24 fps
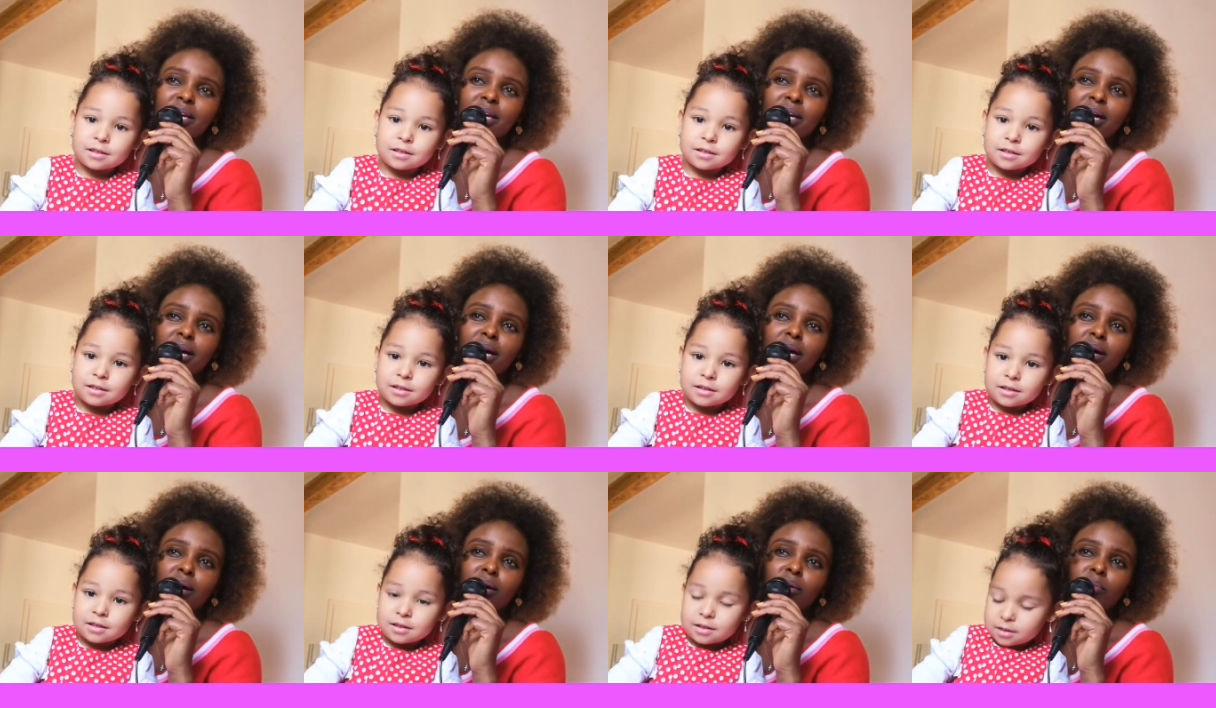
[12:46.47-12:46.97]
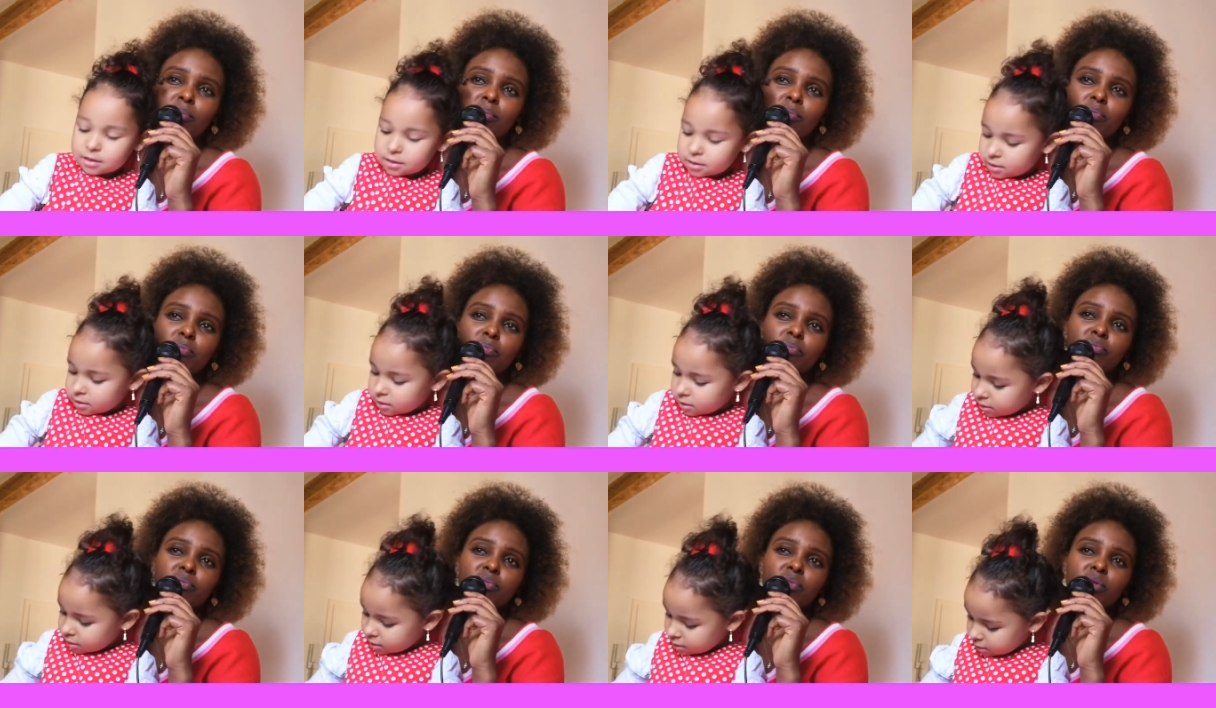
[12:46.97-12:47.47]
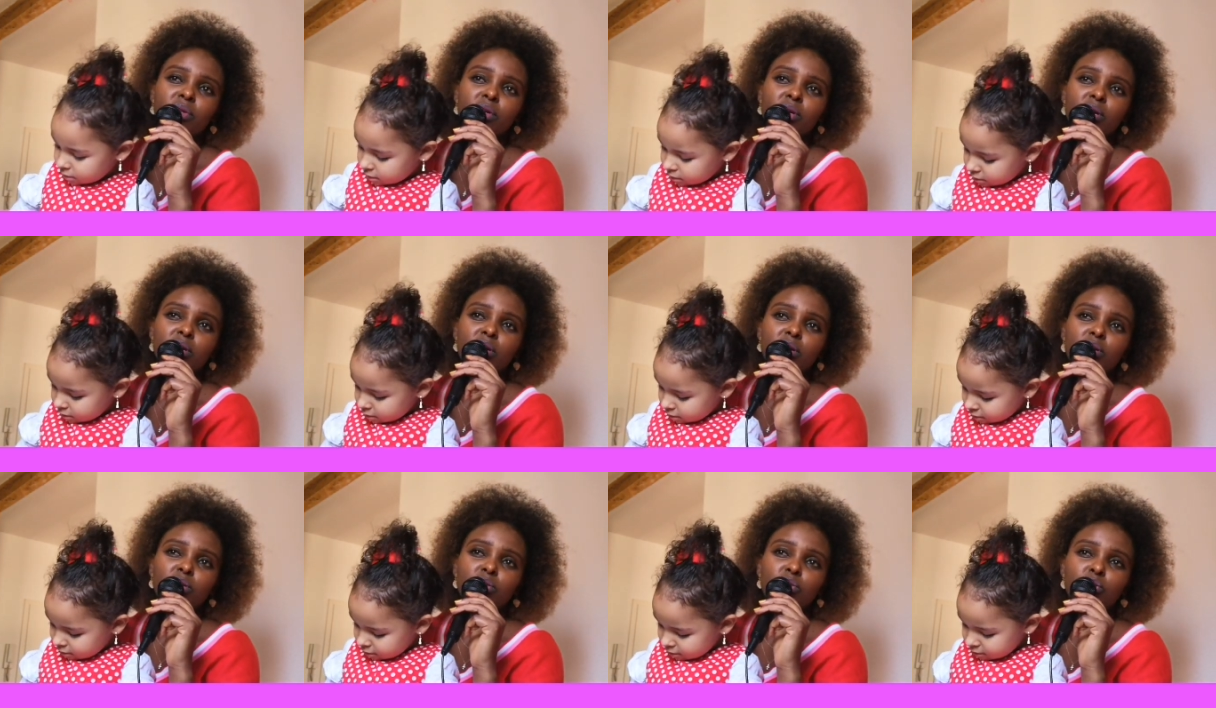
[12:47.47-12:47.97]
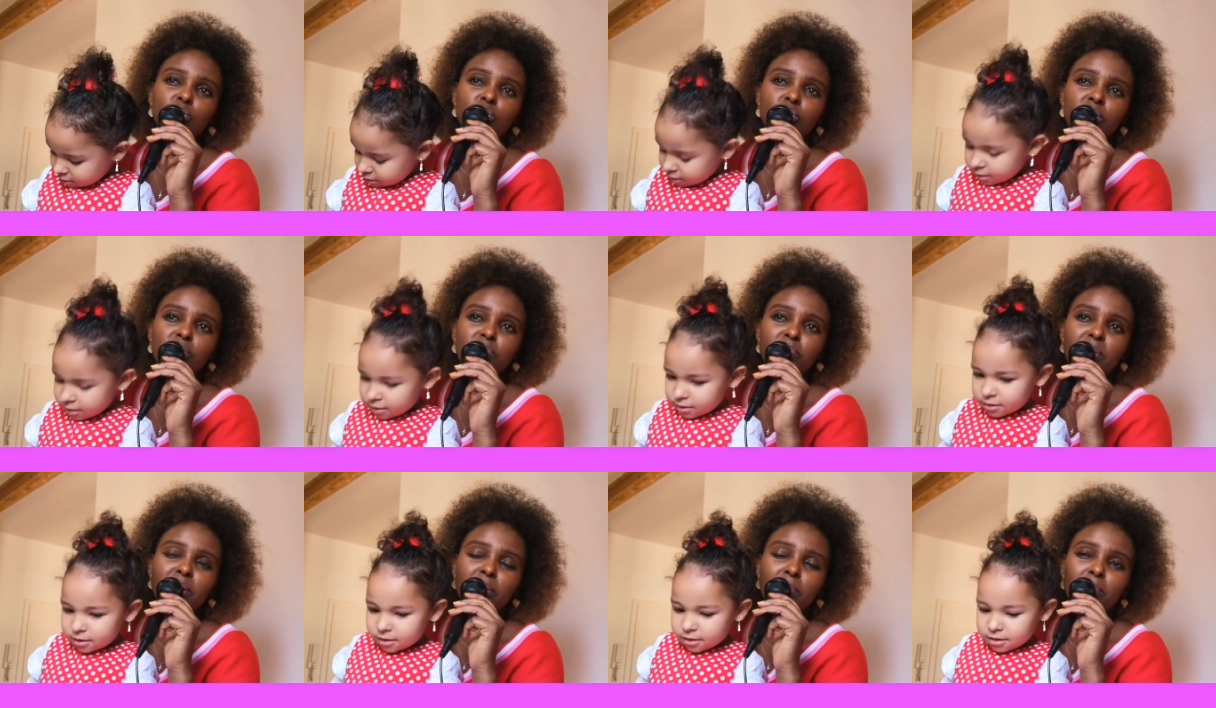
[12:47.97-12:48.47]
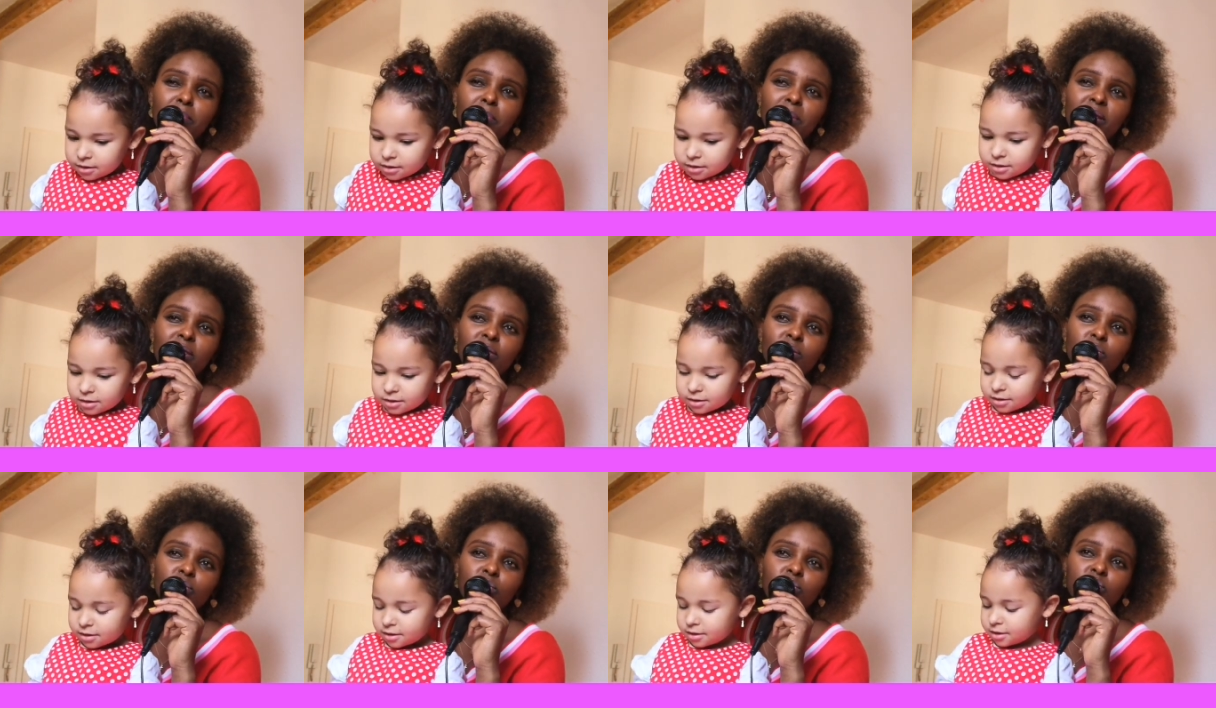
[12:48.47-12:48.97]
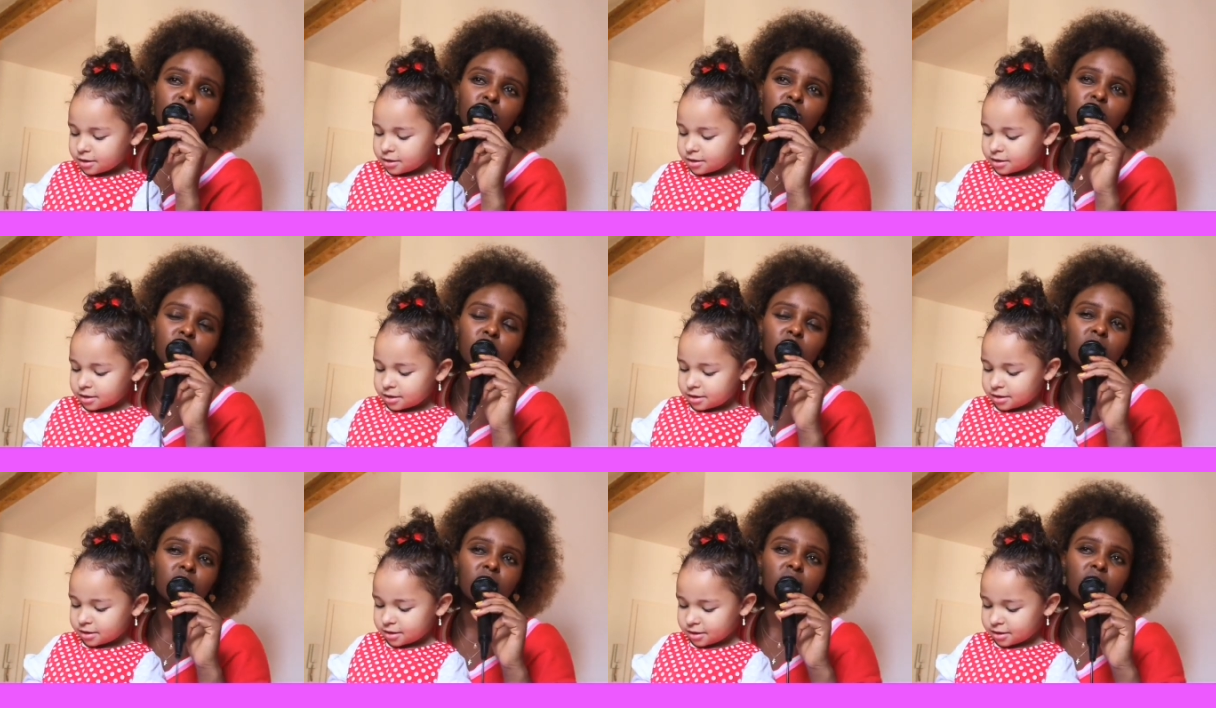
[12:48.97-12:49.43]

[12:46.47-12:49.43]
Speaker 1: um, to remember those